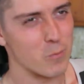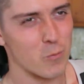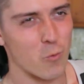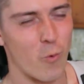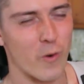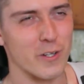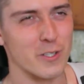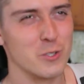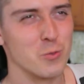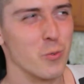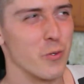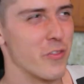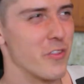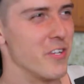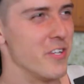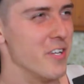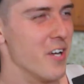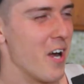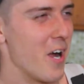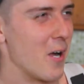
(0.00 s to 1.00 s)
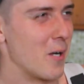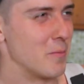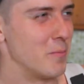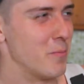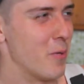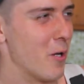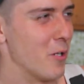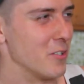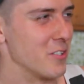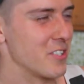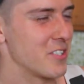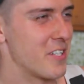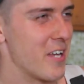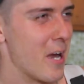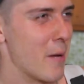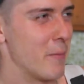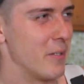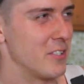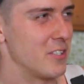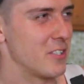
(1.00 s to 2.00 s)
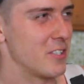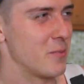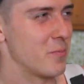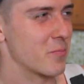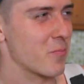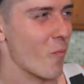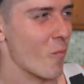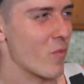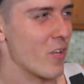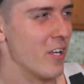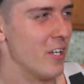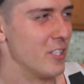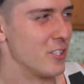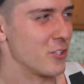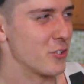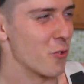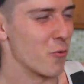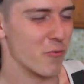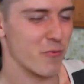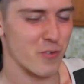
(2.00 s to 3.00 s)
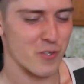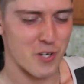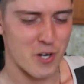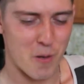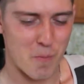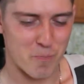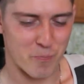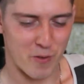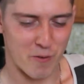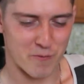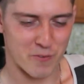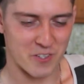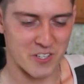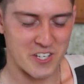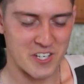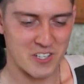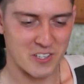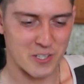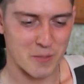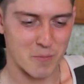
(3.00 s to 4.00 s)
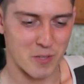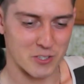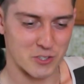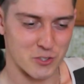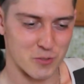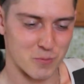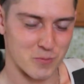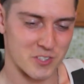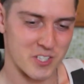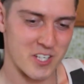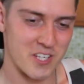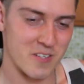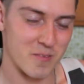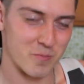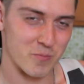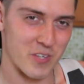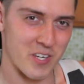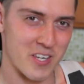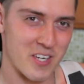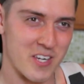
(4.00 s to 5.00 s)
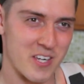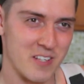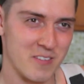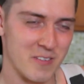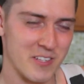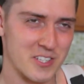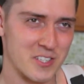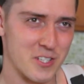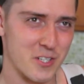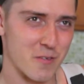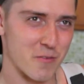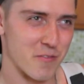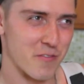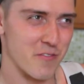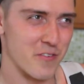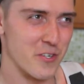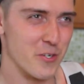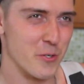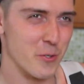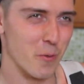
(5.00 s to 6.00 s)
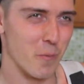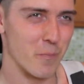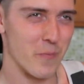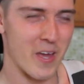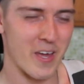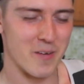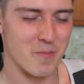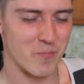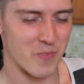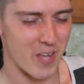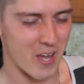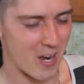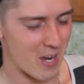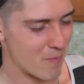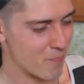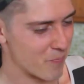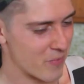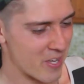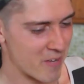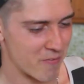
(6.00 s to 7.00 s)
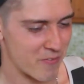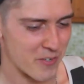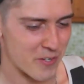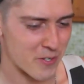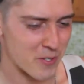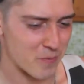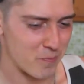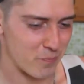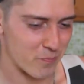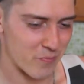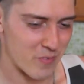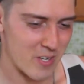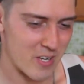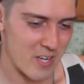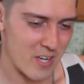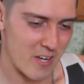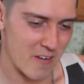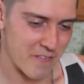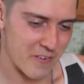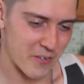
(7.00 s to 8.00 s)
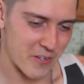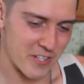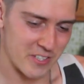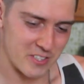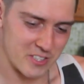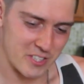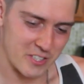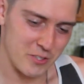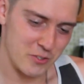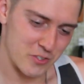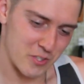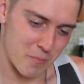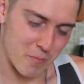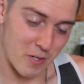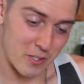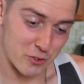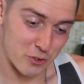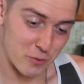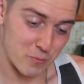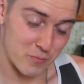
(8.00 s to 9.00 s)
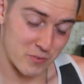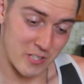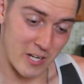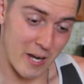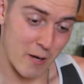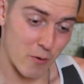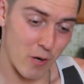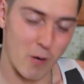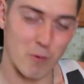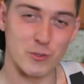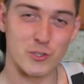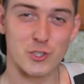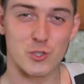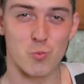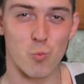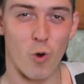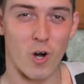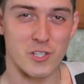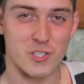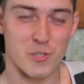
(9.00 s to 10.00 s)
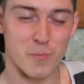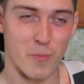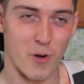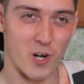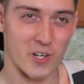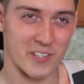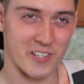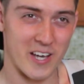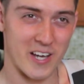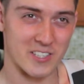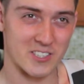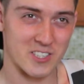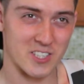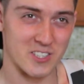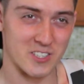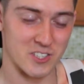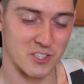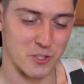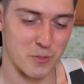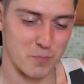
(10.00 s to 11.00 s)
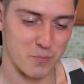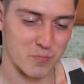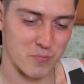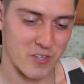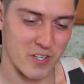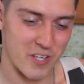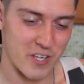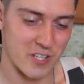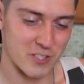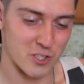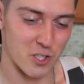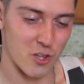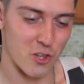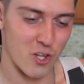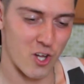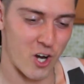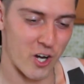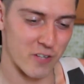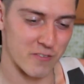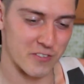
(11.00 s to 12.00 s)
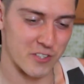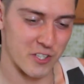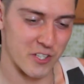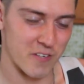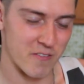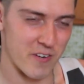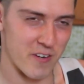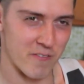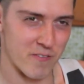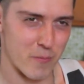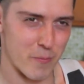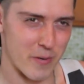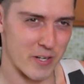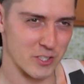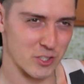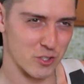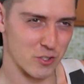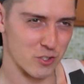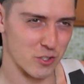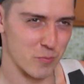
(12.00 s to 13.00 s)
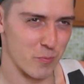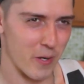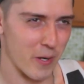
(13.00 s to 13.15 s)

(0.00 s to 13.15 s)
What else with the Paul Stamets? So for healing mushrooms, he listed a few, and if you're into using mushrooms, I would just watch the podcast because he has a lot of good information.